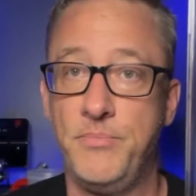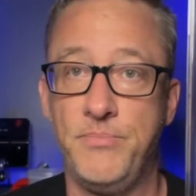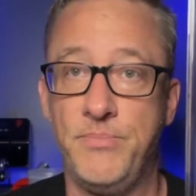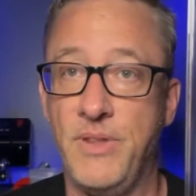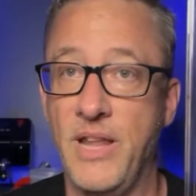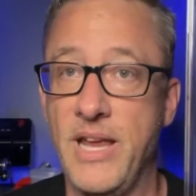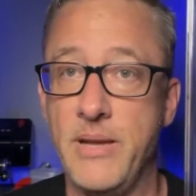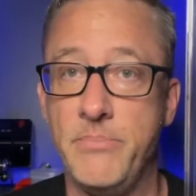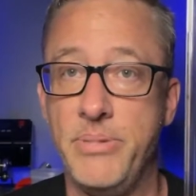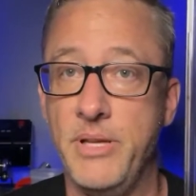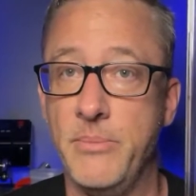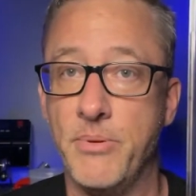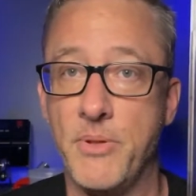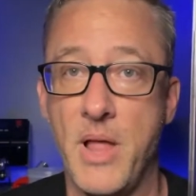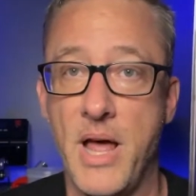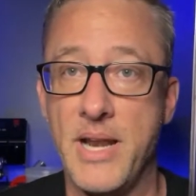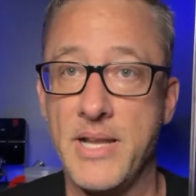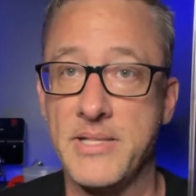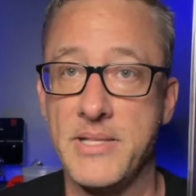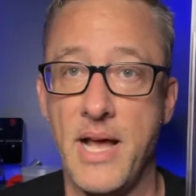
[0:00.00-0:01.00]
laid people
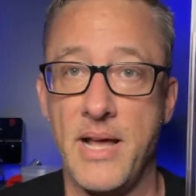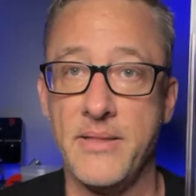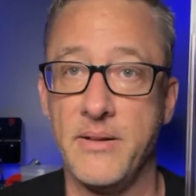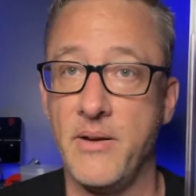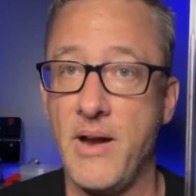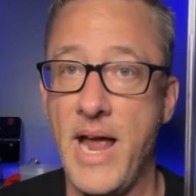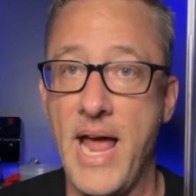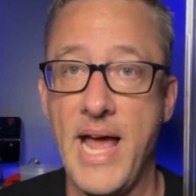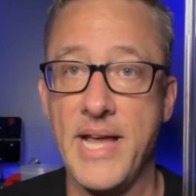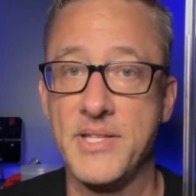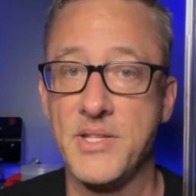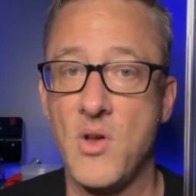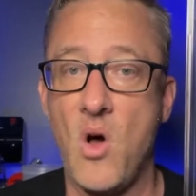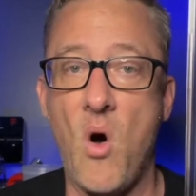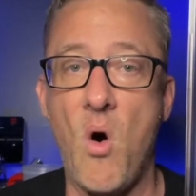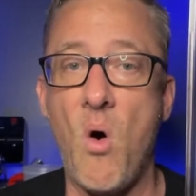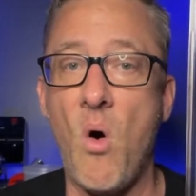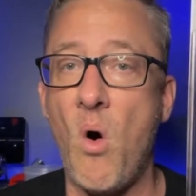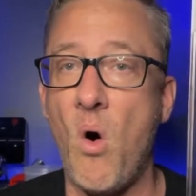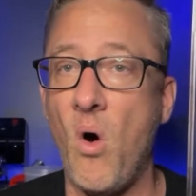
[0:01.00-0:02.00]
on their ass
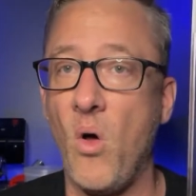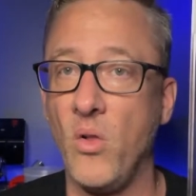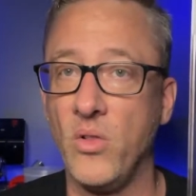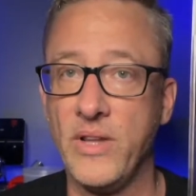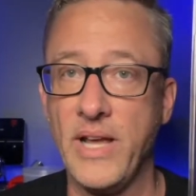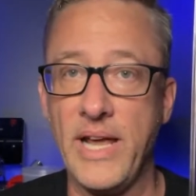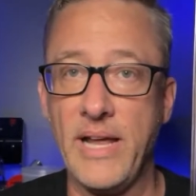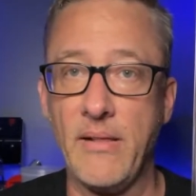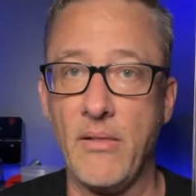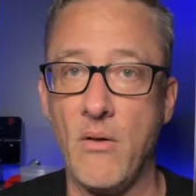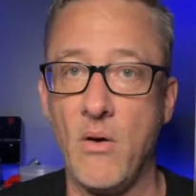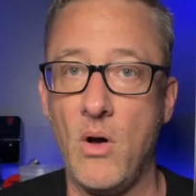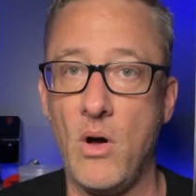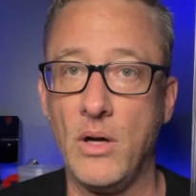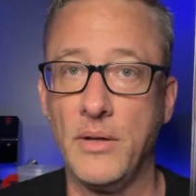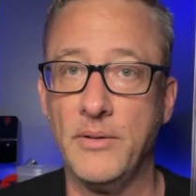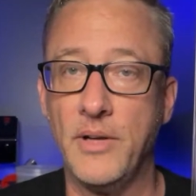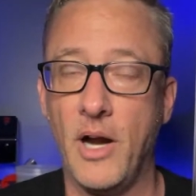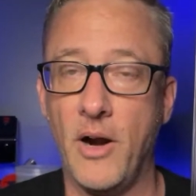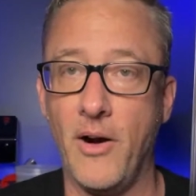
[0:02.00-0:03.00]
all day
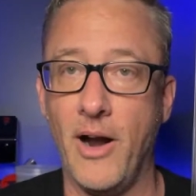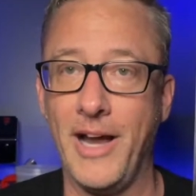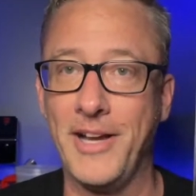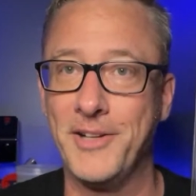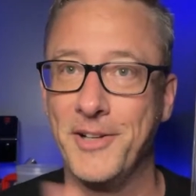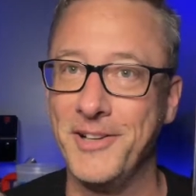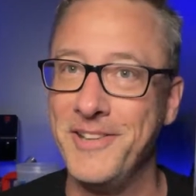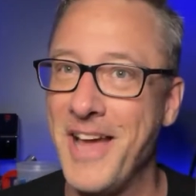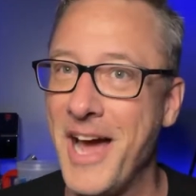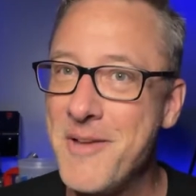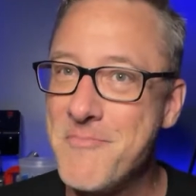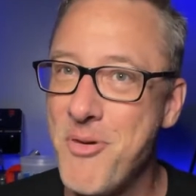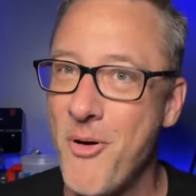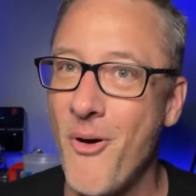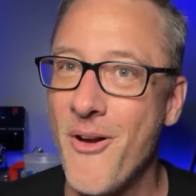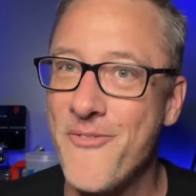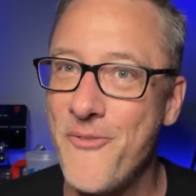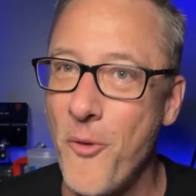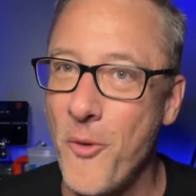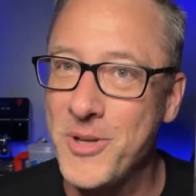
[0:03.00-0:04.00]
long. All right,
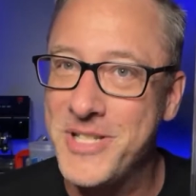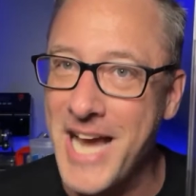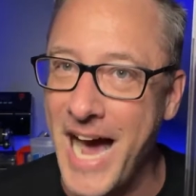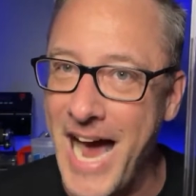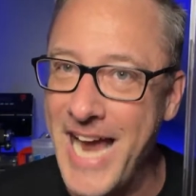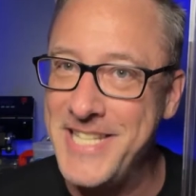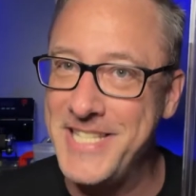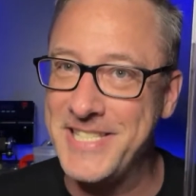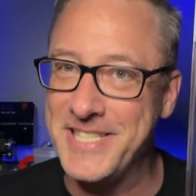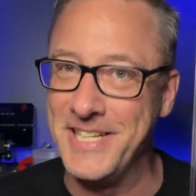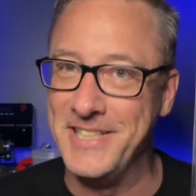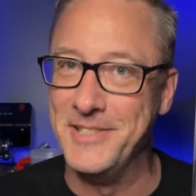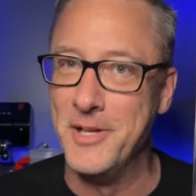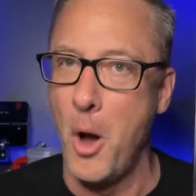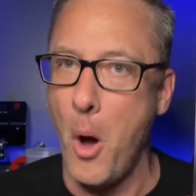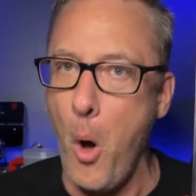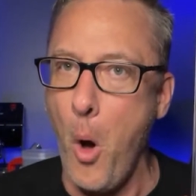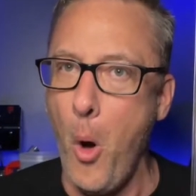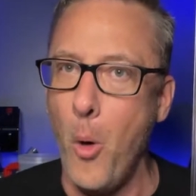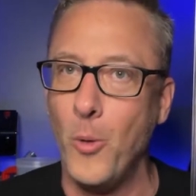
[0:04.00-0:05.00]
9.4 Tyson.
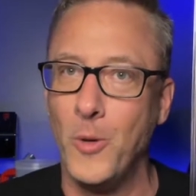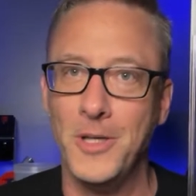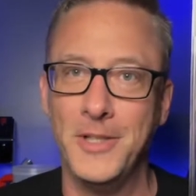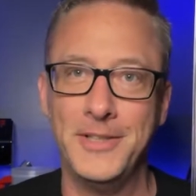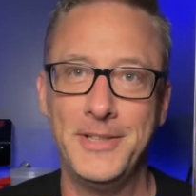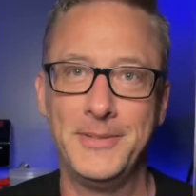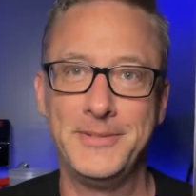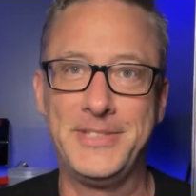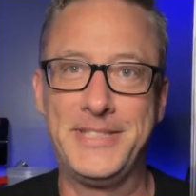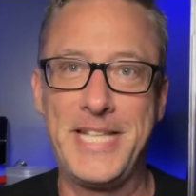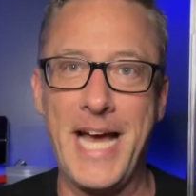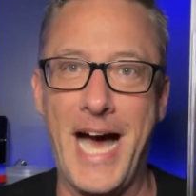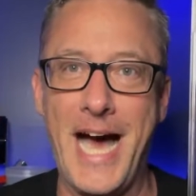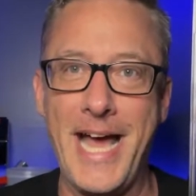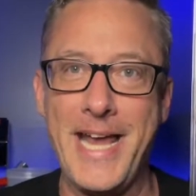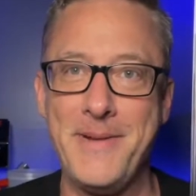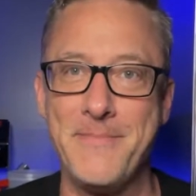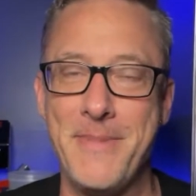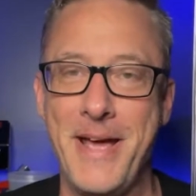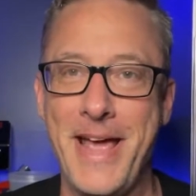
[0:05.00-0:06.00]
Ooh,
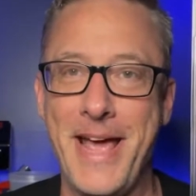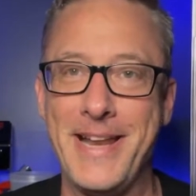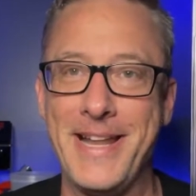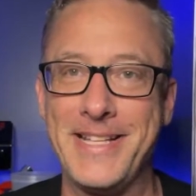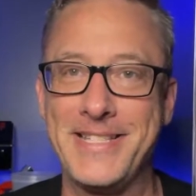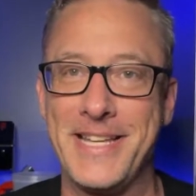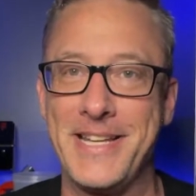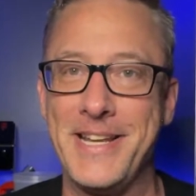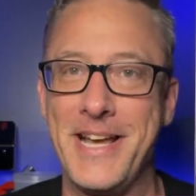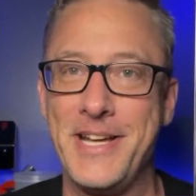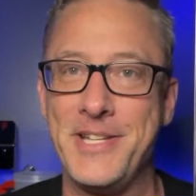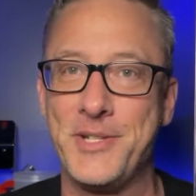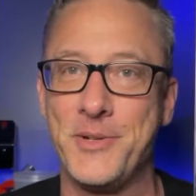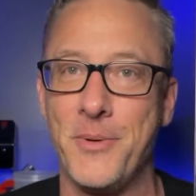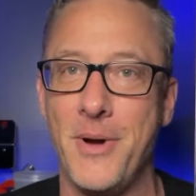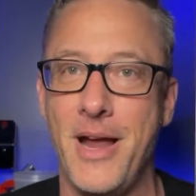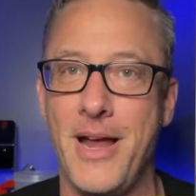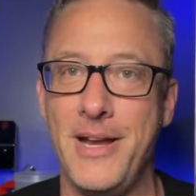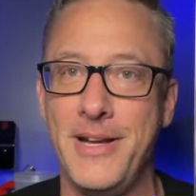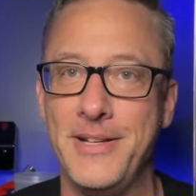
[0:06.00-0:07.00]
tight, man. That's a nice
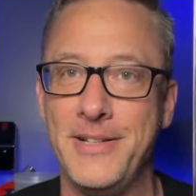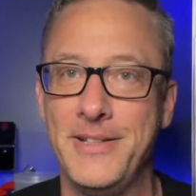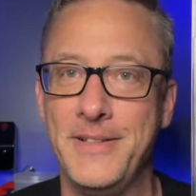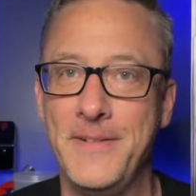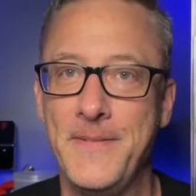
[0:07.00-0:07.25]
grade.